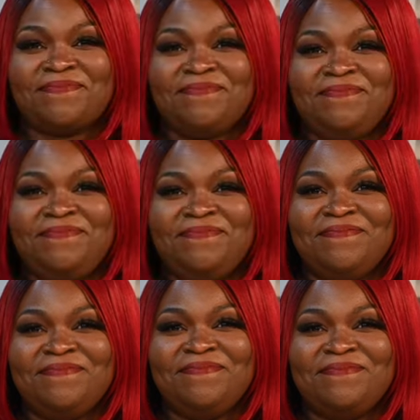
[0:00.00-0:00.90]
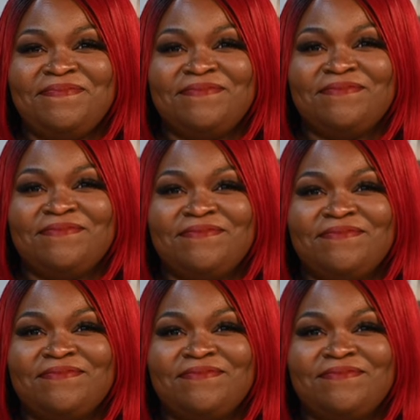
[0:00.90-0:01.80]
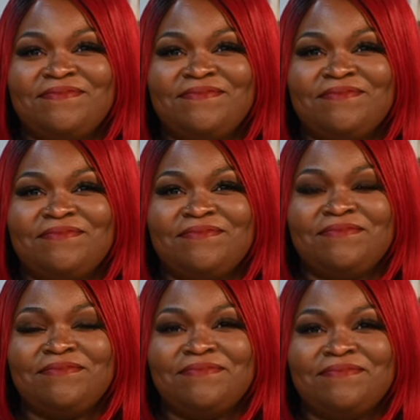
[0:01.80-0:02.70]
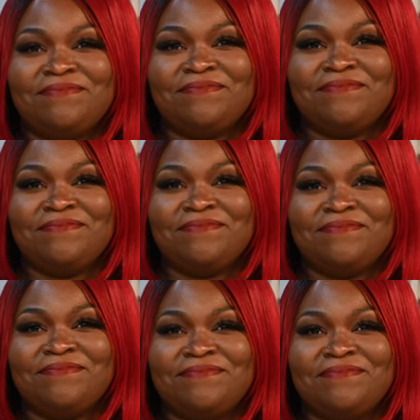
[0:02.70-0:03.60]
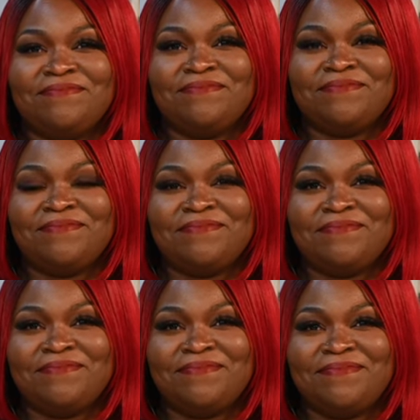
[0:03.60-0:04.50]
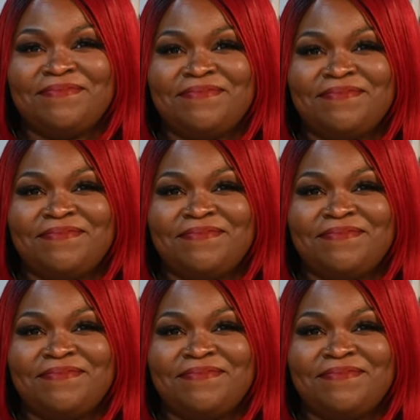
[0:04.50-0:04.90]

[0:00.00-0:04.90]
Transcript: (silent)